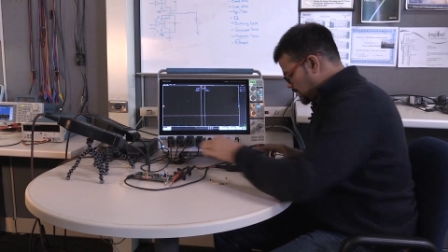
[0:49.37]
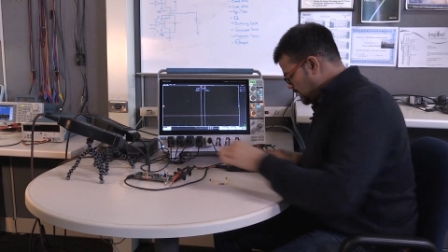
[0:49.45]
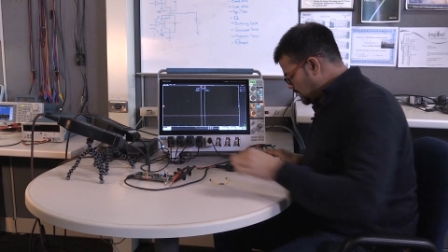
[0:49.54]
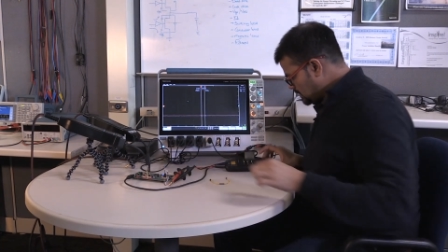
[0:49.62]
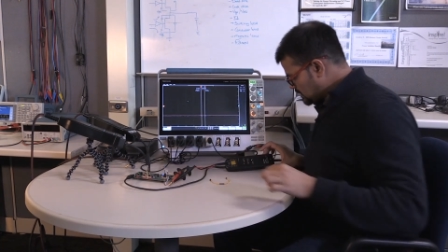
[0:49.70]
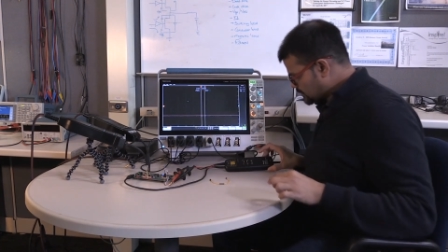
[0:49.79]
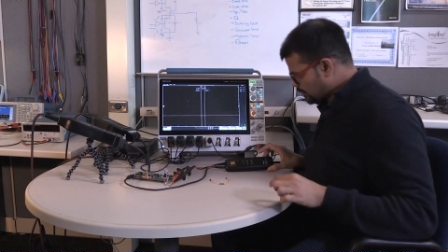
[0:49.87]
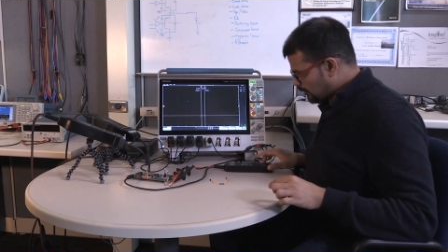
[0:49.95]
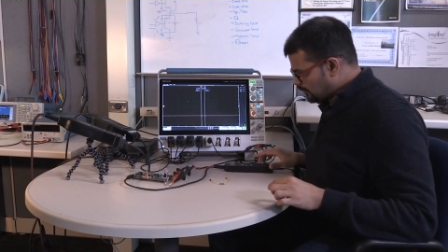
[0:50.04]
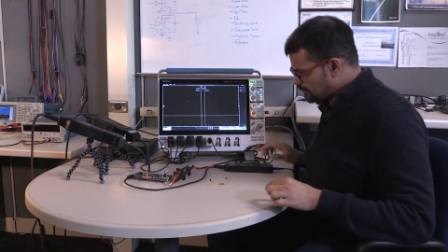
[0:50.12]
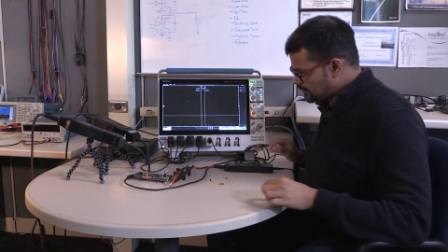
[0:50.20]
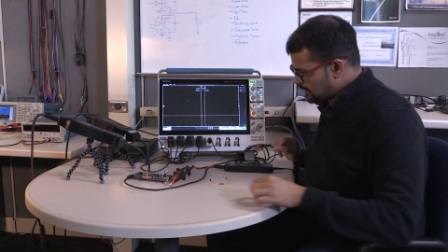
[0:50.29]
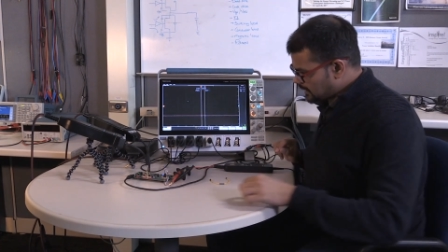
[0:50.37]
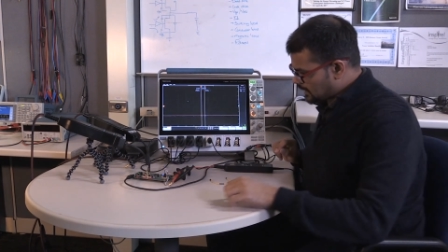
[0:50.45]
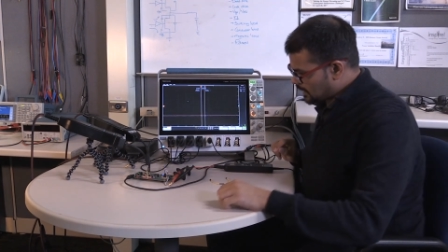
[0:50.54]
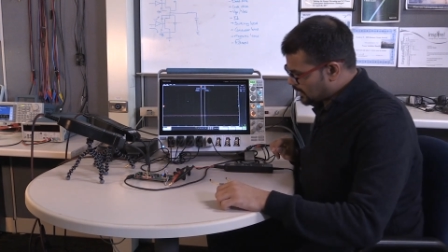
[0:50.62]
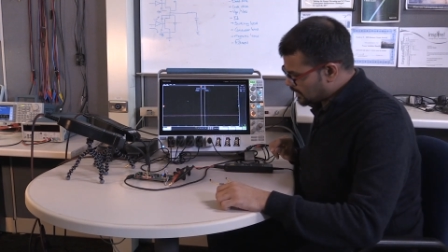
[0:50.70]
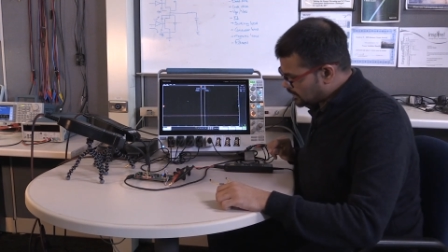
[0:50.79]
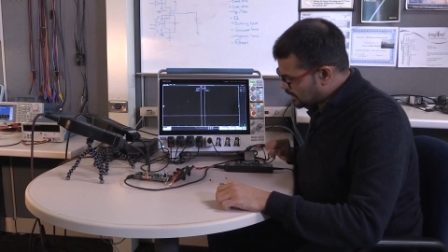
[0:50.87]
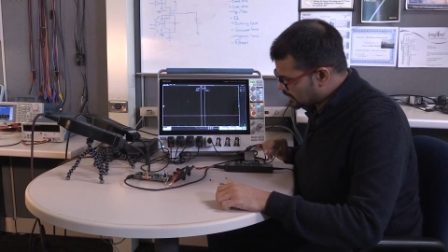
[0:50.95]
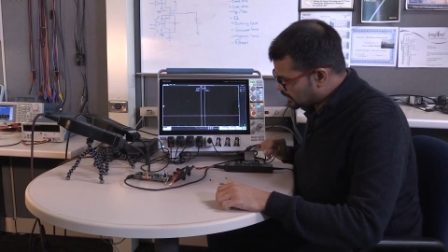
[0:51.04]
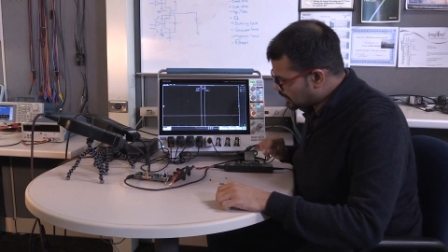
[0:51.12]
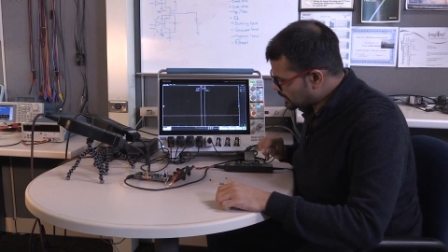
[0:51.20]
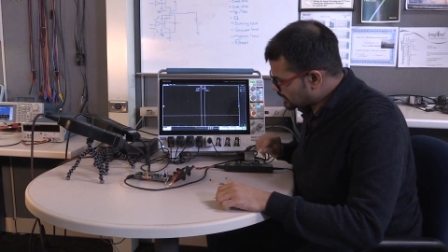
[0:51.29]
I got this probe and
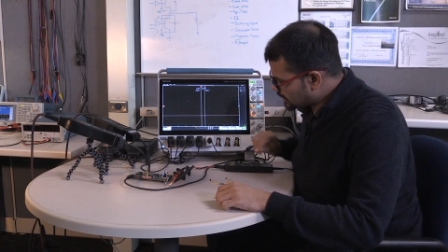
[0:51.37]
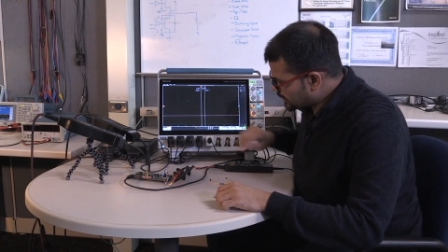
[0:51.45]
I got it